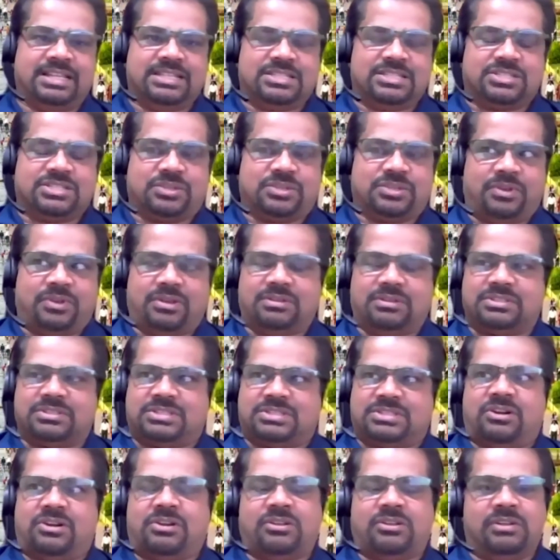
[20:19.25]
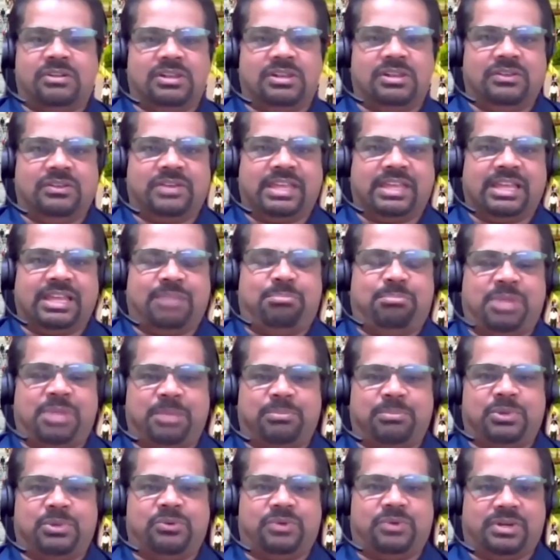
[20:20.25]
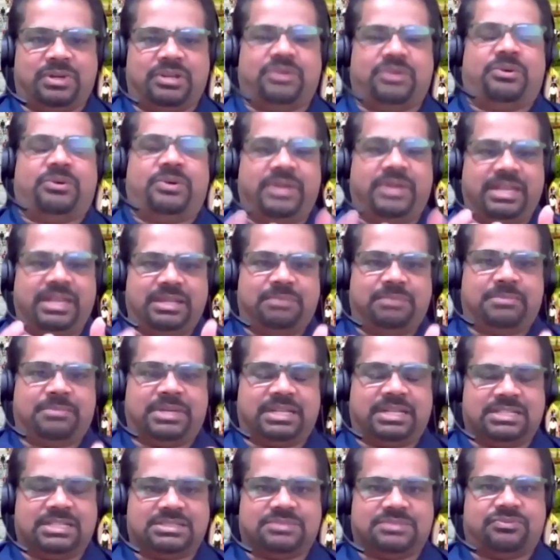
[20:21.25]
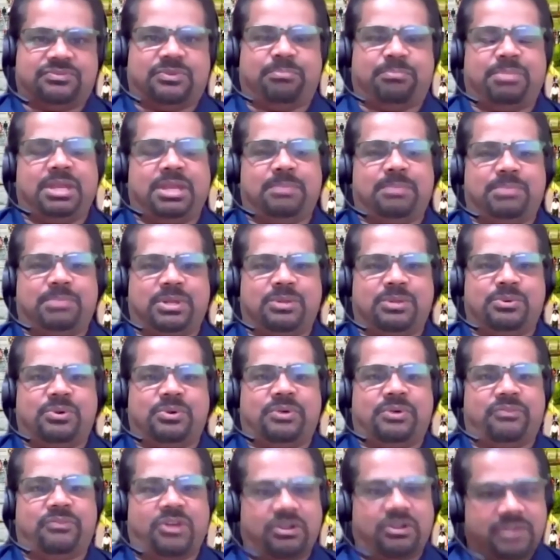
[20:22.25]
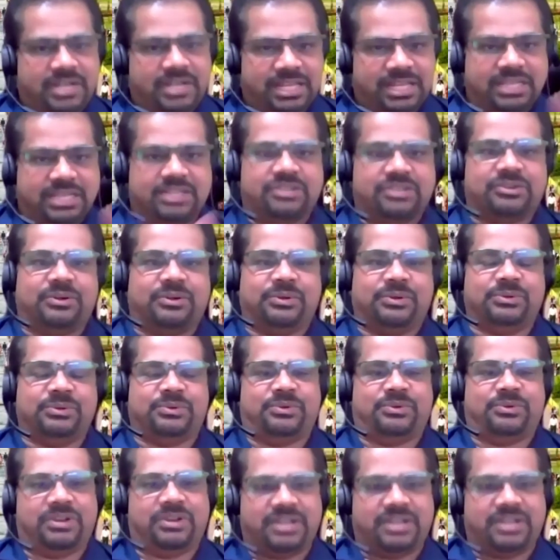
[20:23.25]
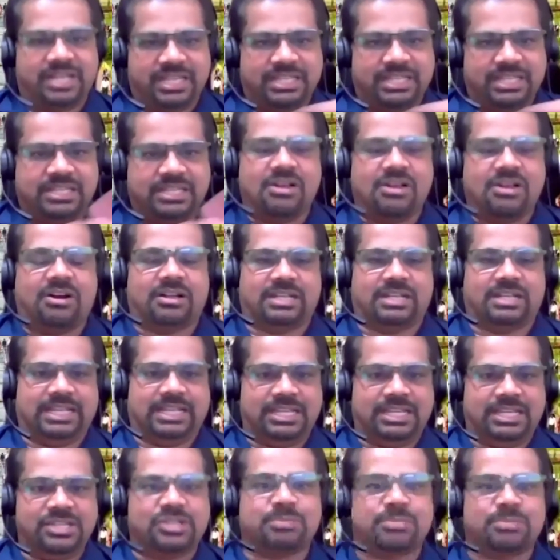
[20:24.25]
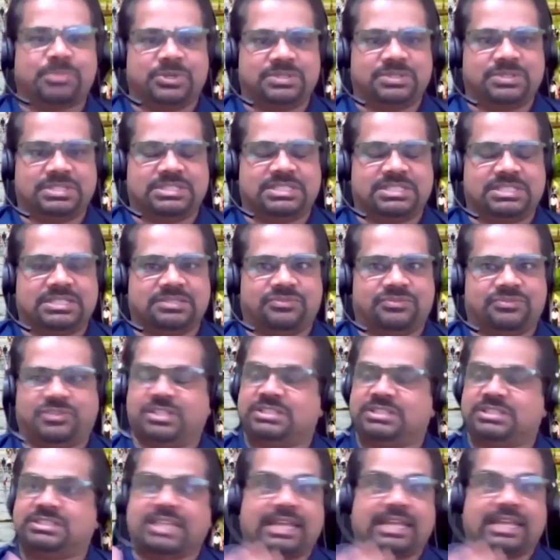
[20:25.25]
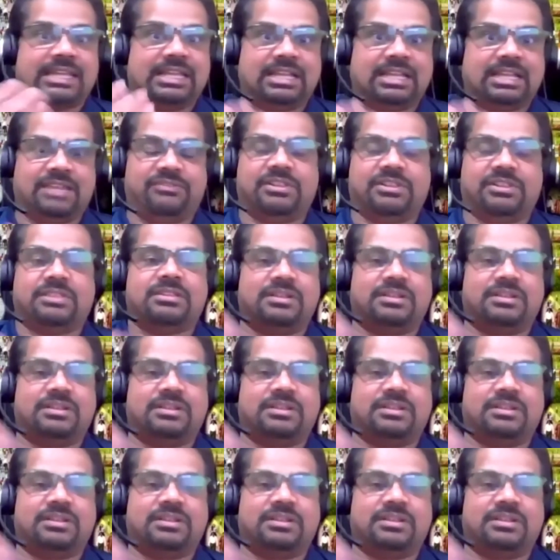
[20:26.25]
So it's not only looking at people who are growing, but it's for people who have already grown, who already gotten into positions for the second level,